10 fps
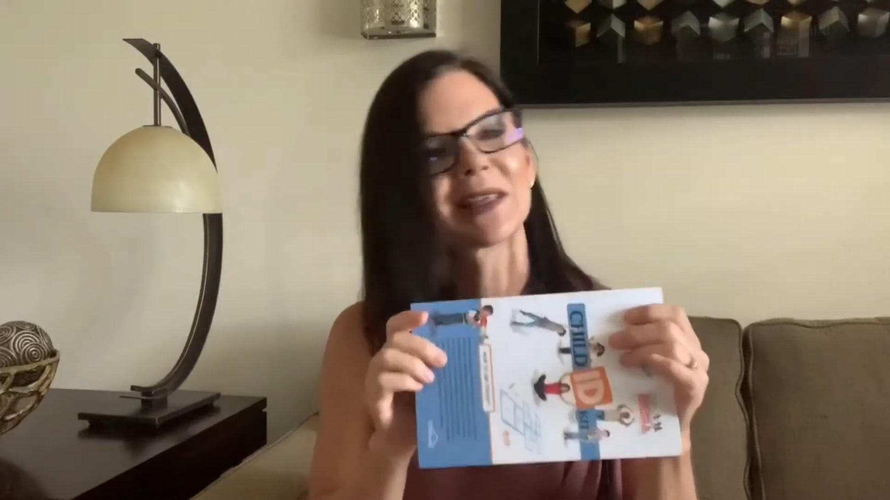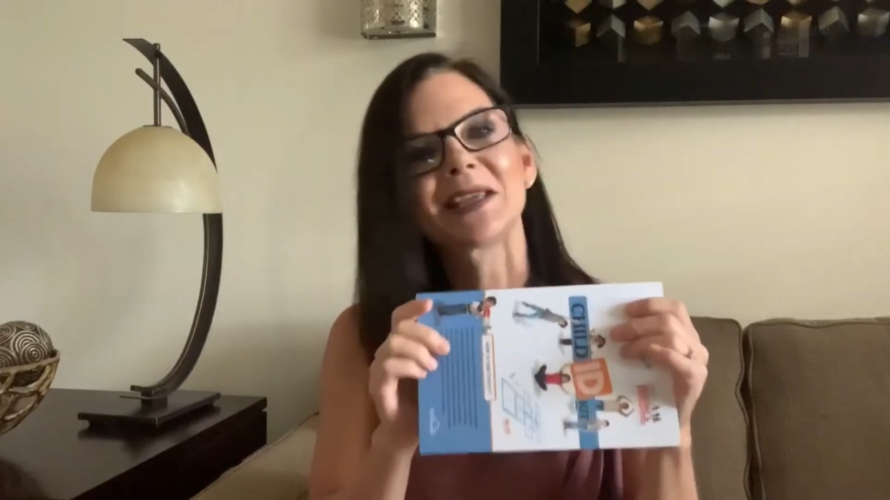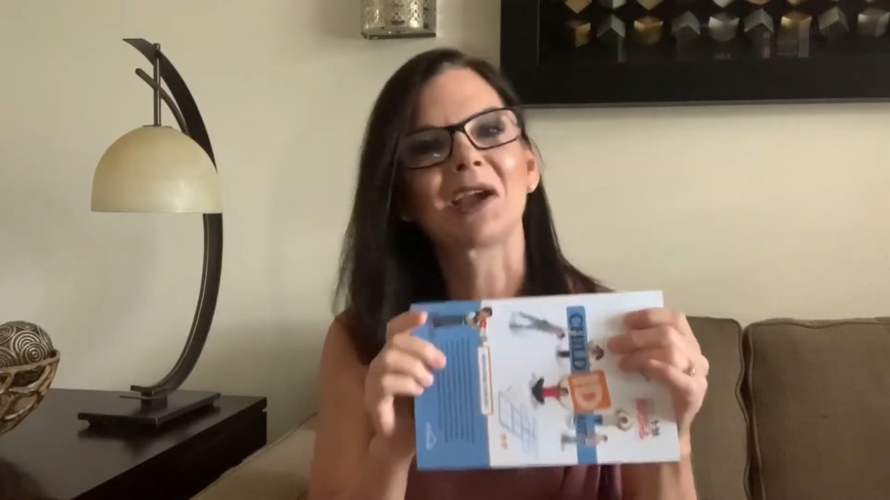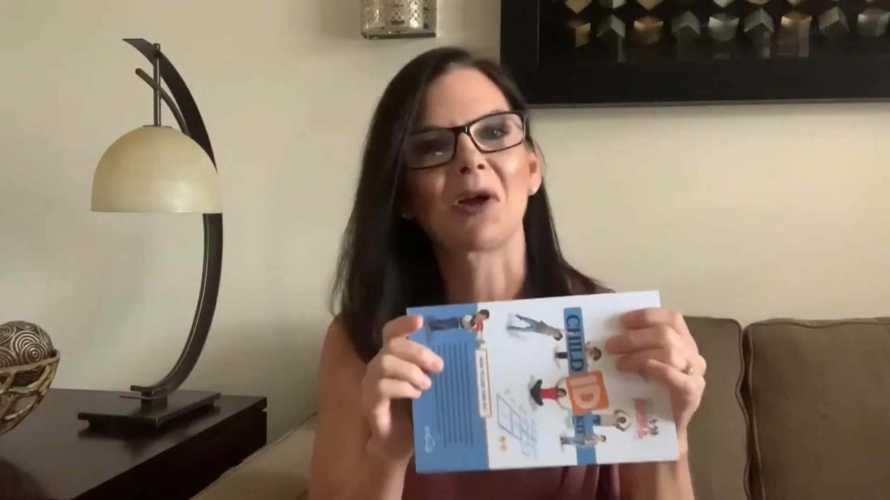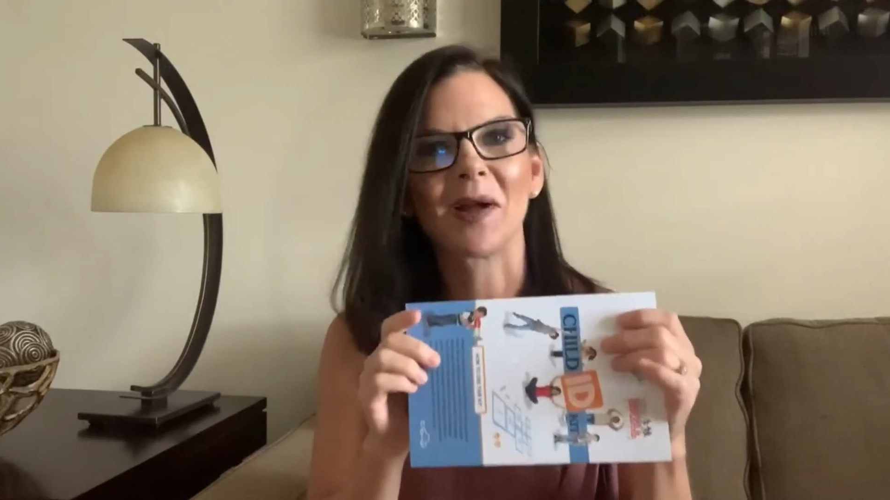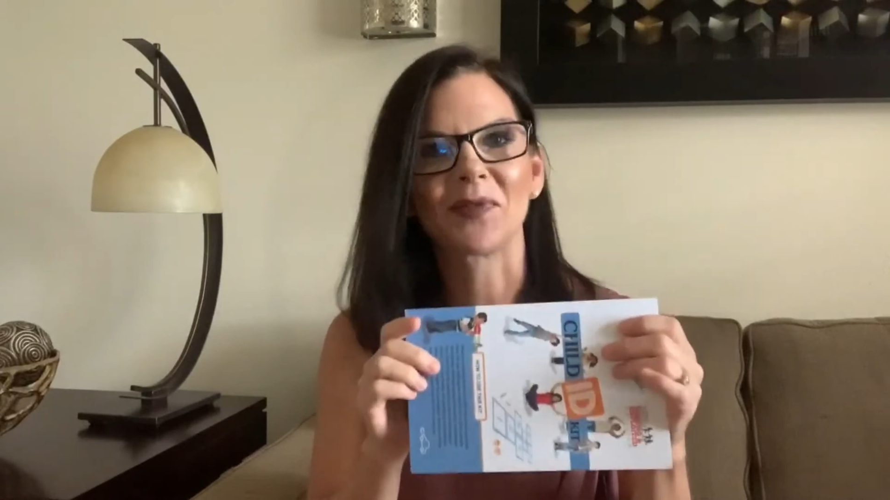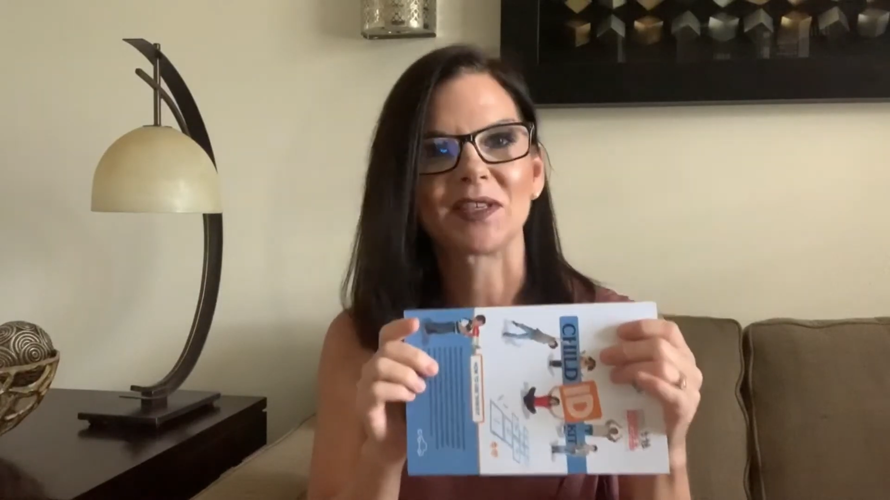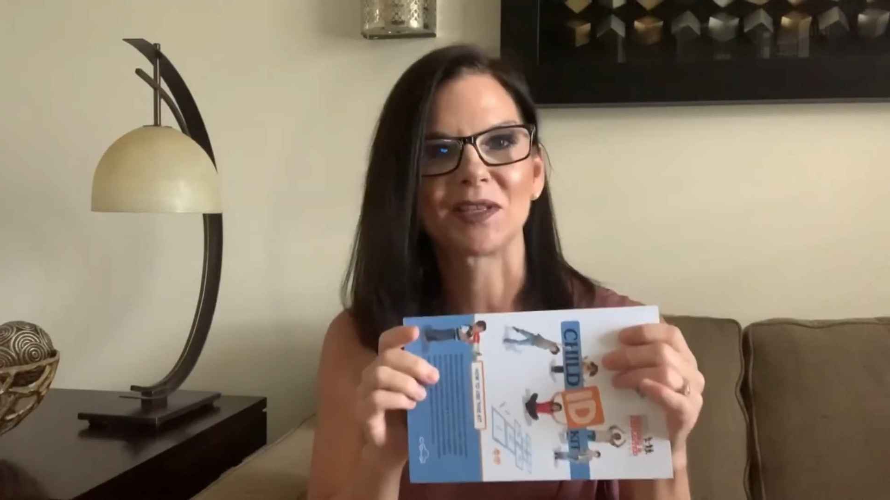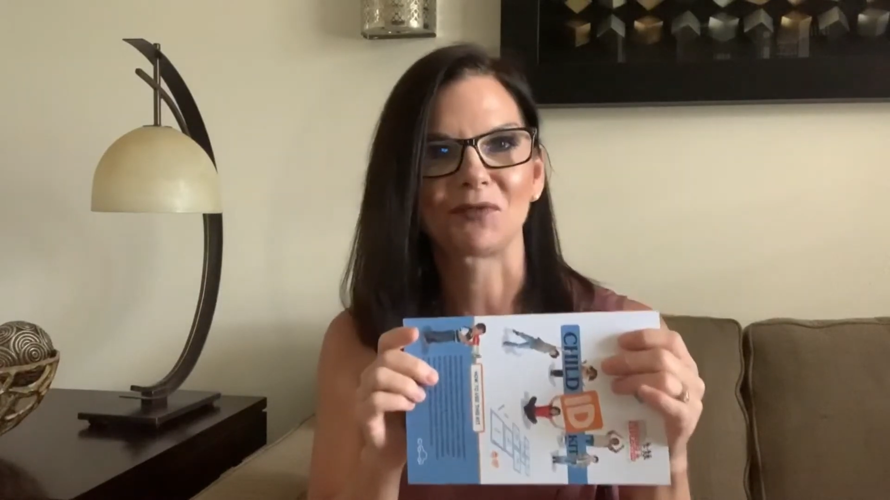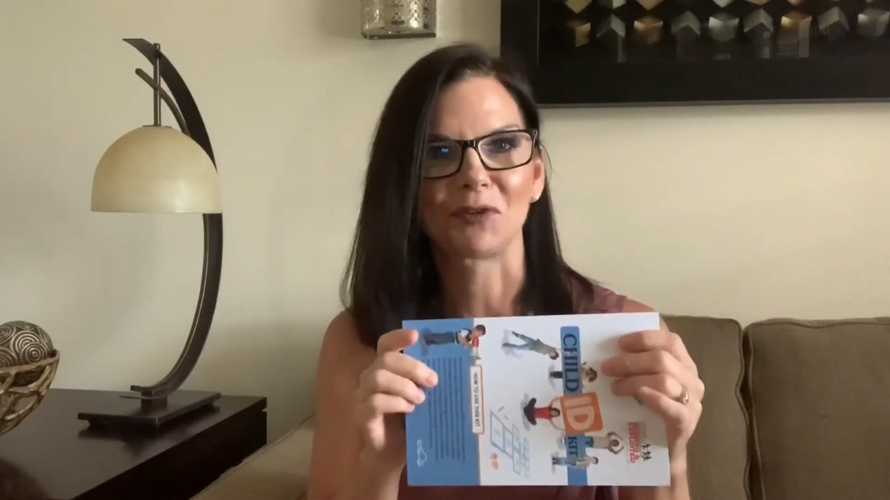thinking about
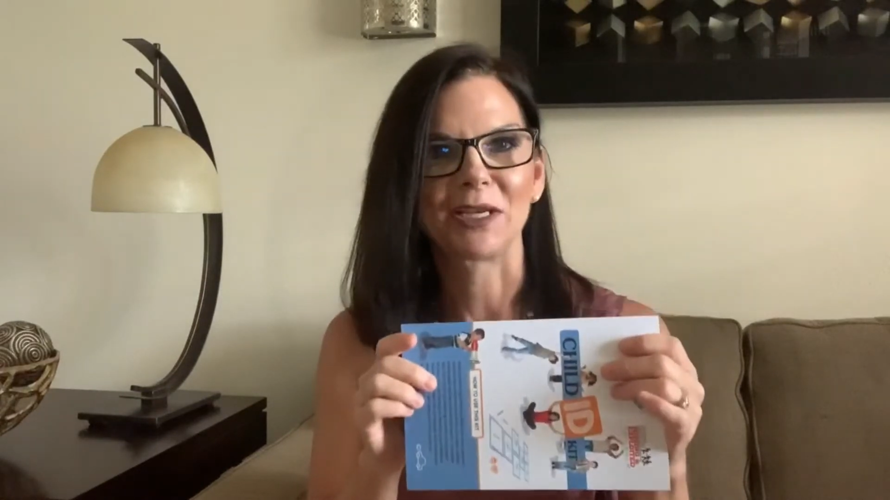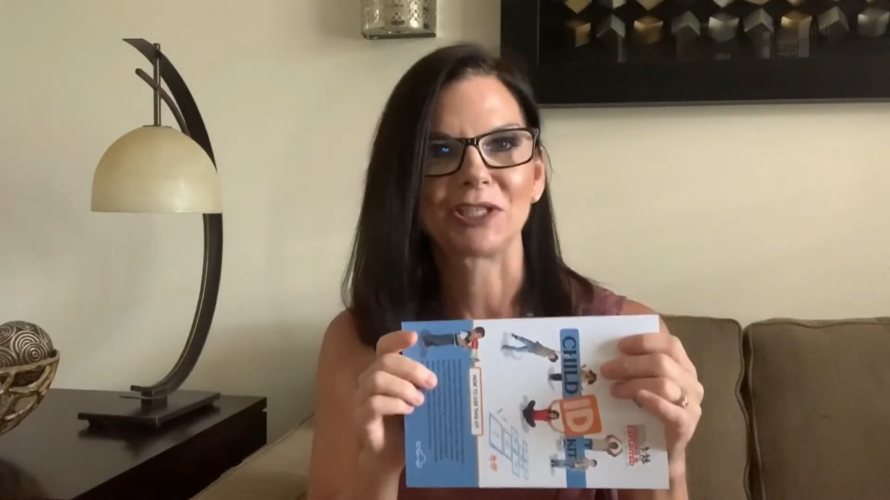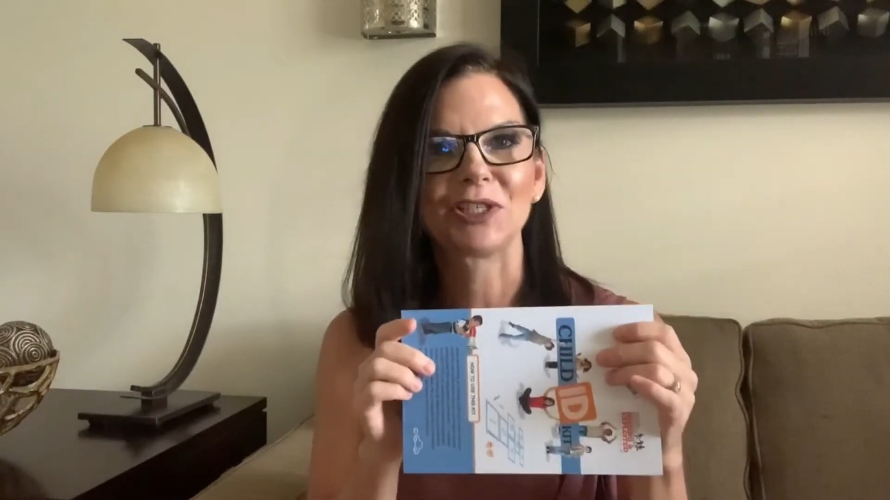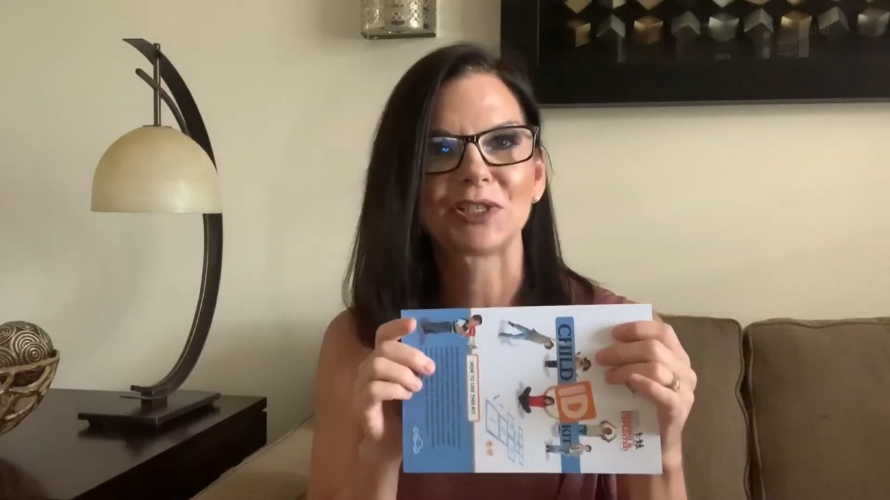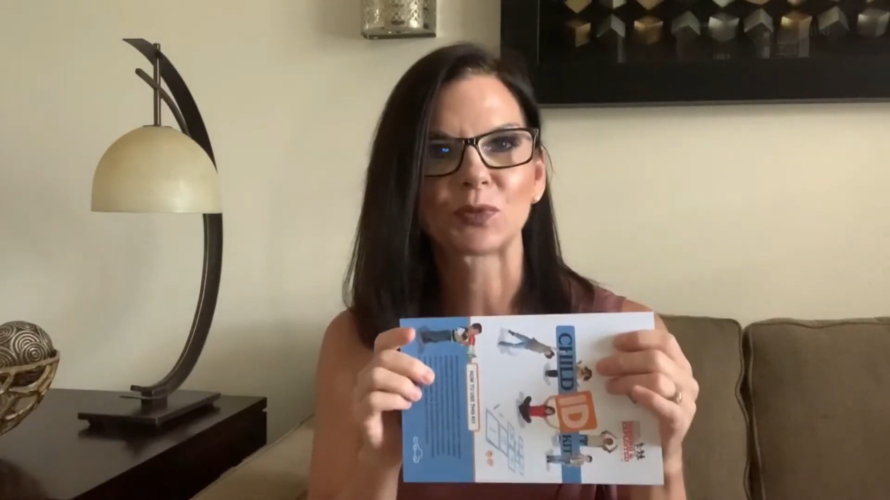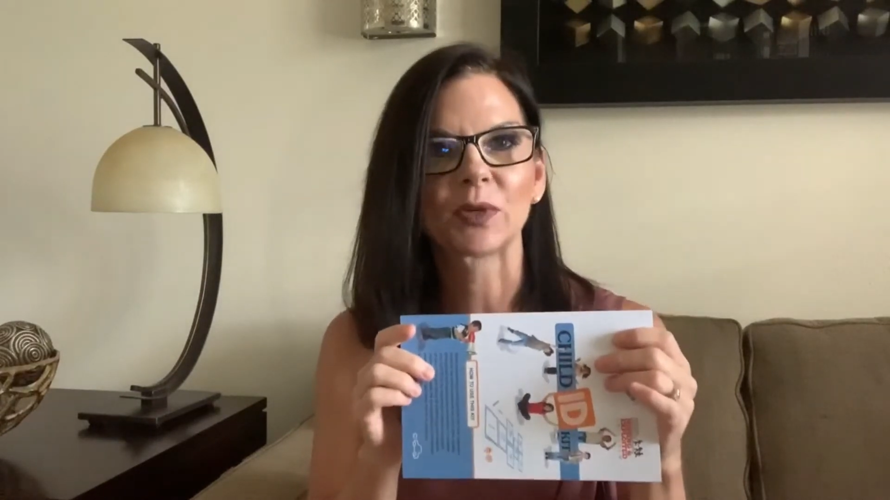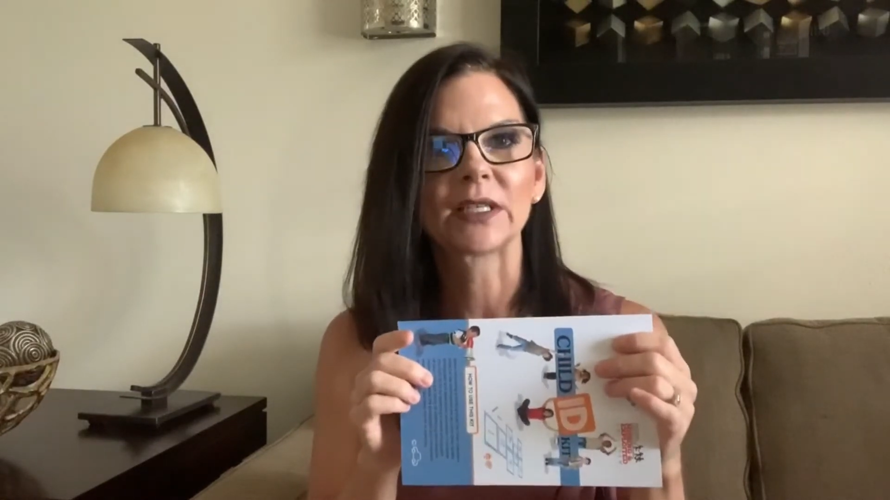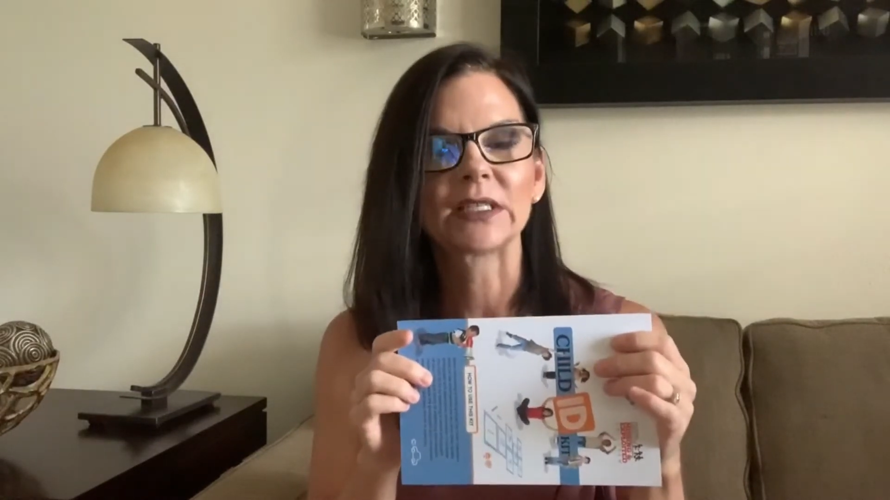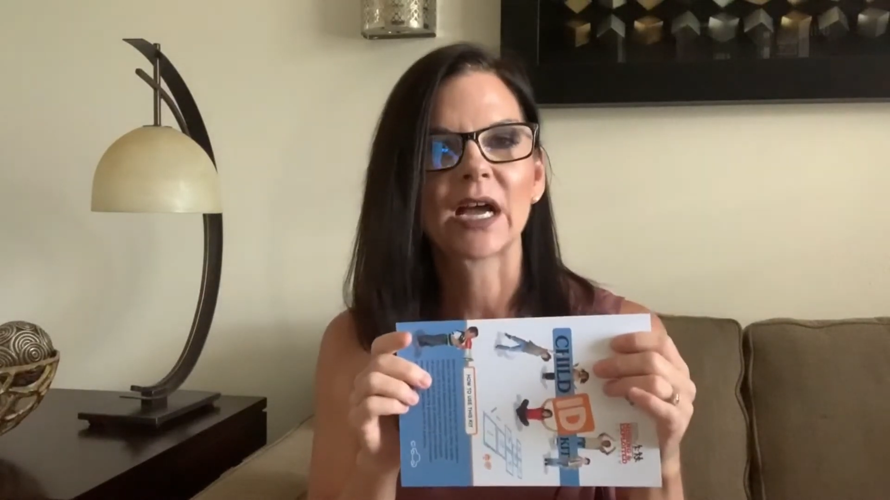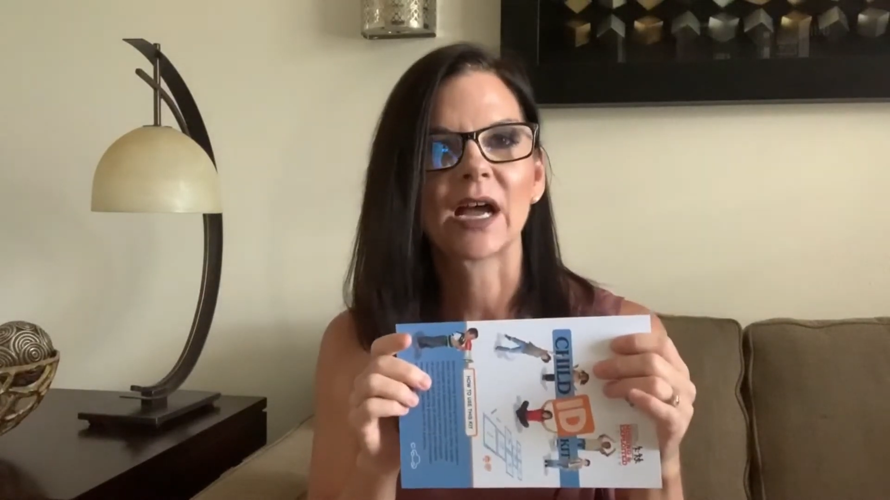this information is
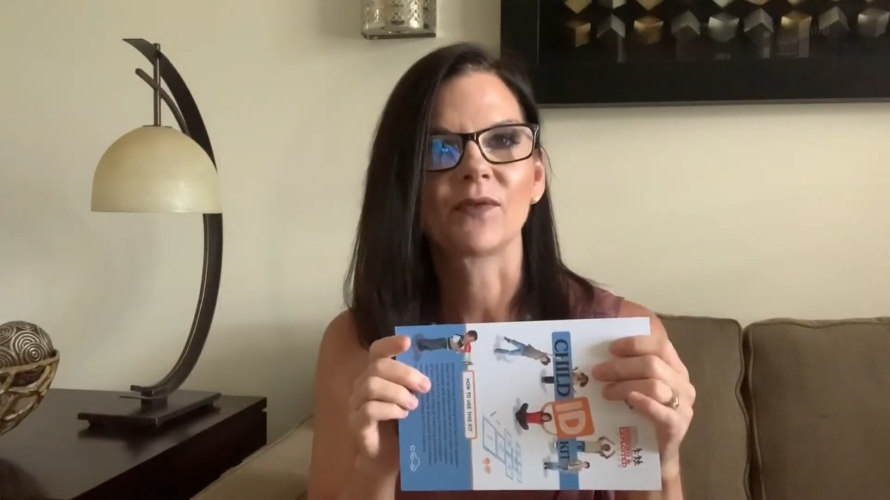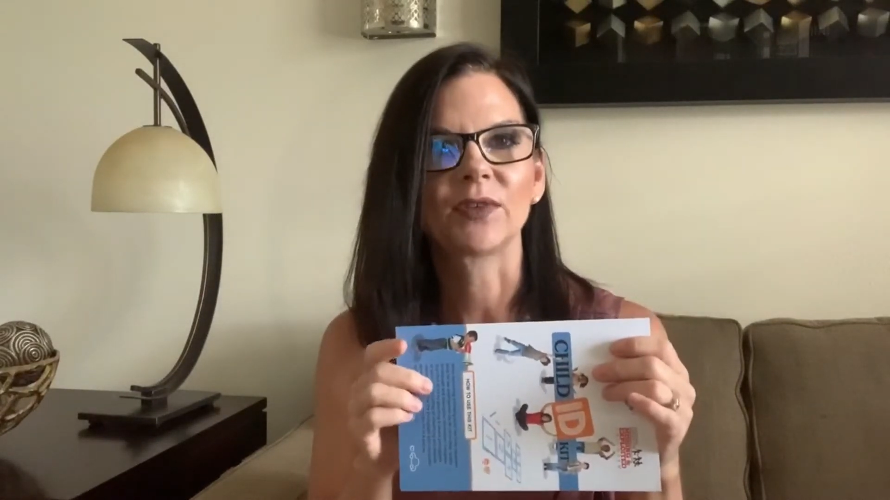really tough,